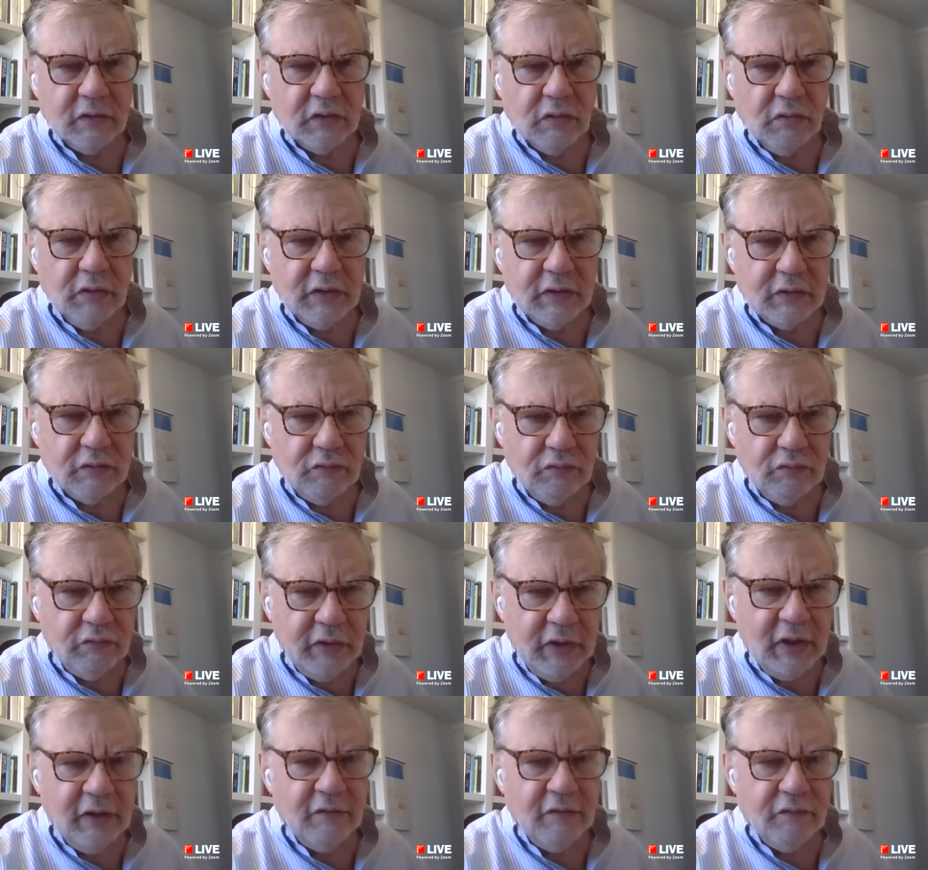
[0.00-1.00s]
So it's
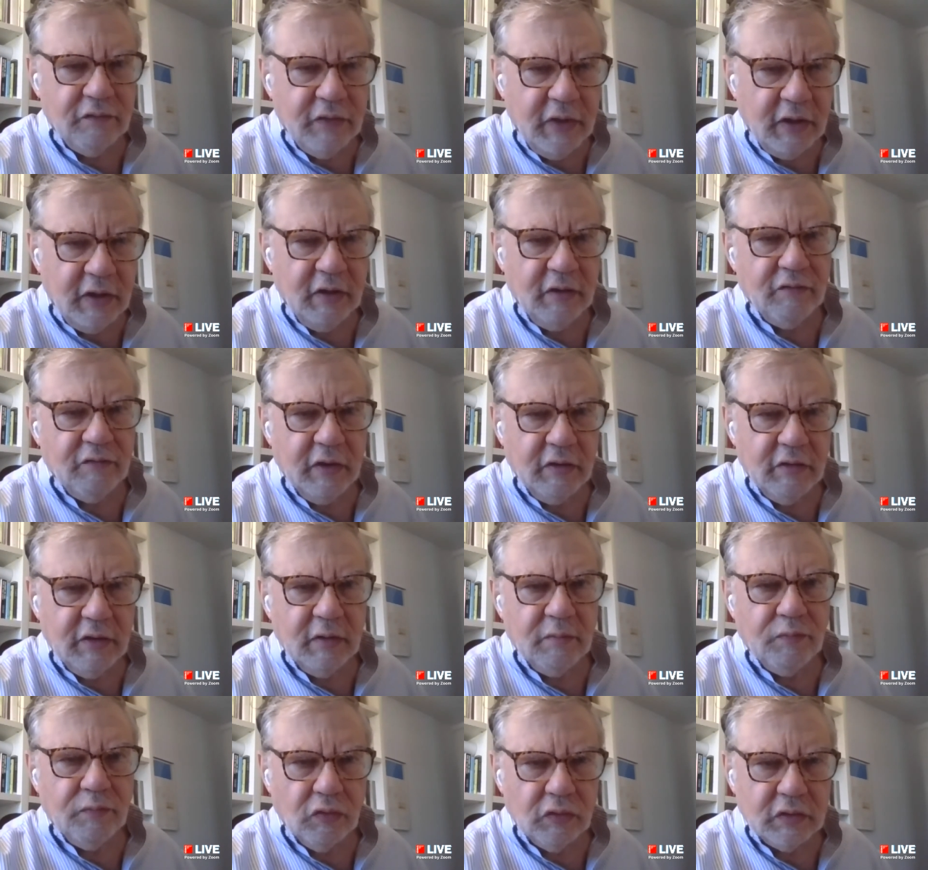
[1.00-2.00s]
really very, very
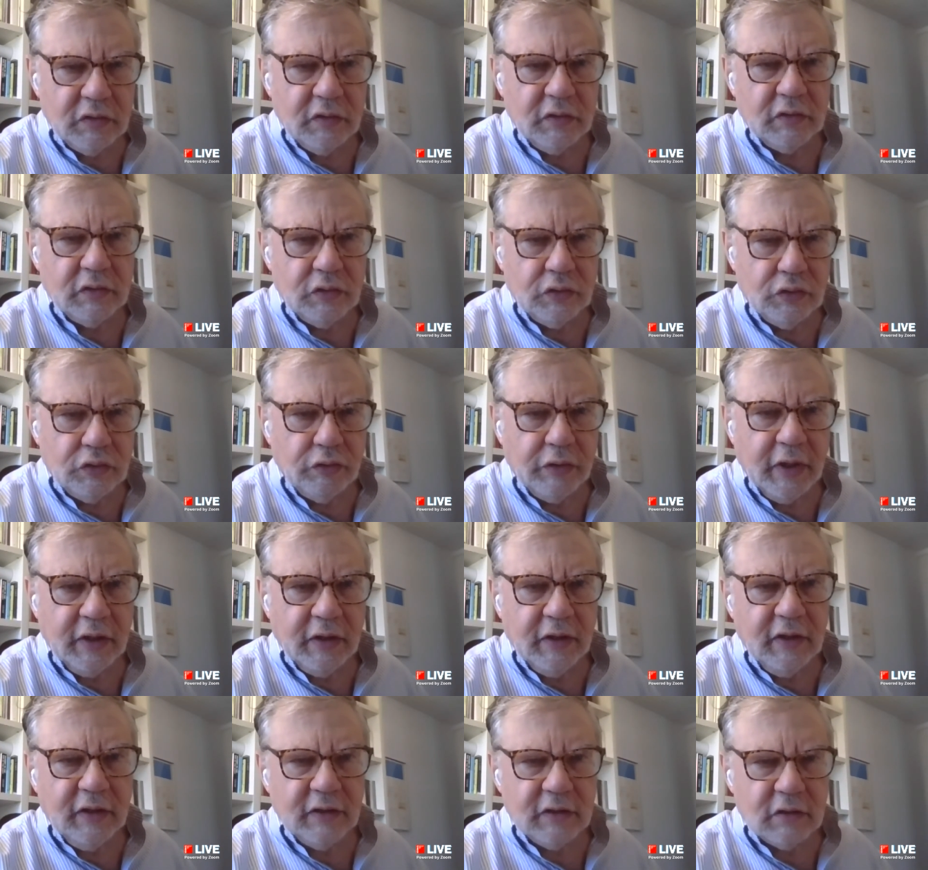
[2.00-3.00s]
important to
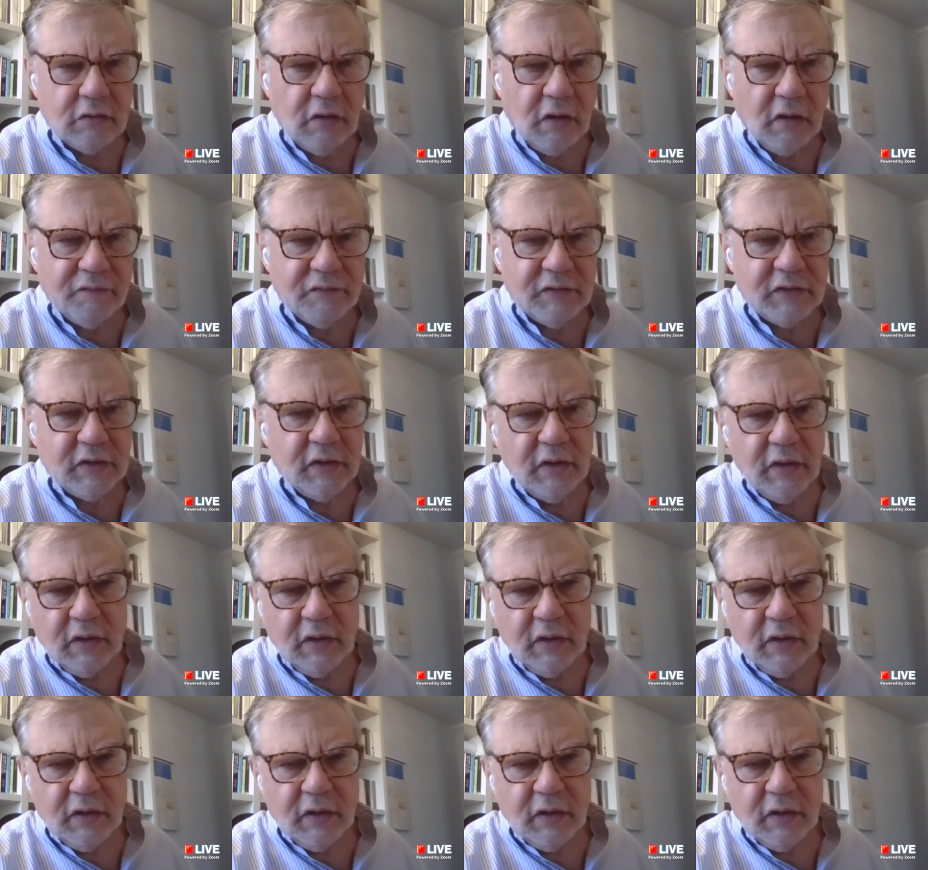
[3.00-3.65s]
get these drafts